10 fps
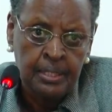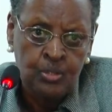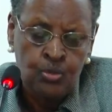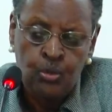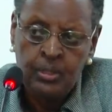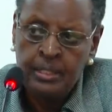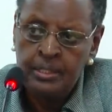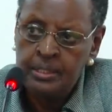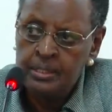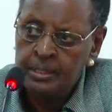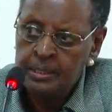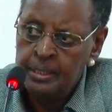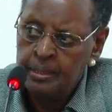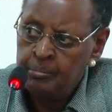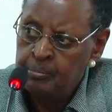so that
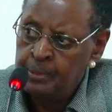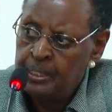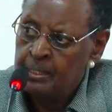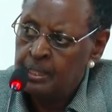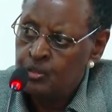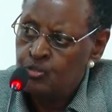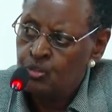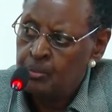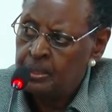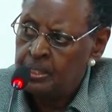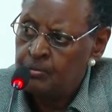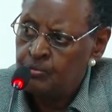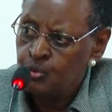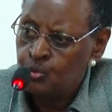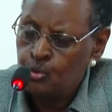they make extra money
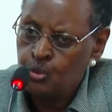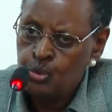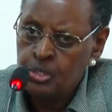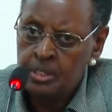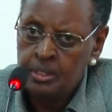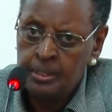for schools.